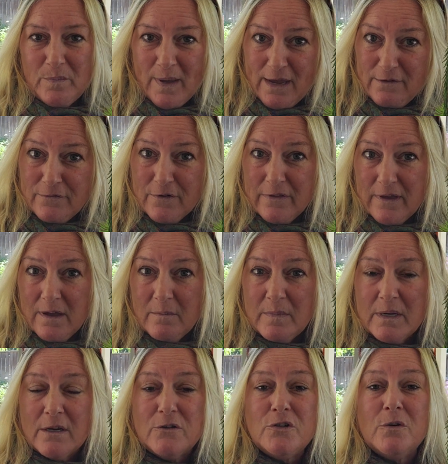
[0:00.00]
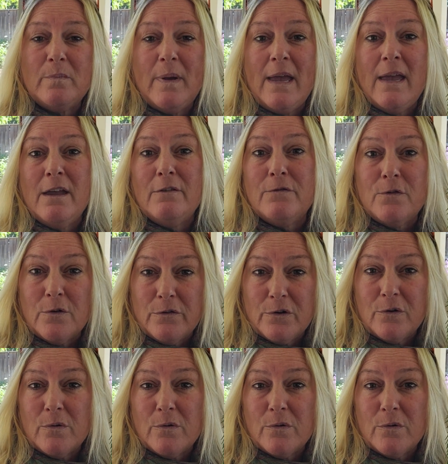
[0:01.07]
pay for them because you're paying for the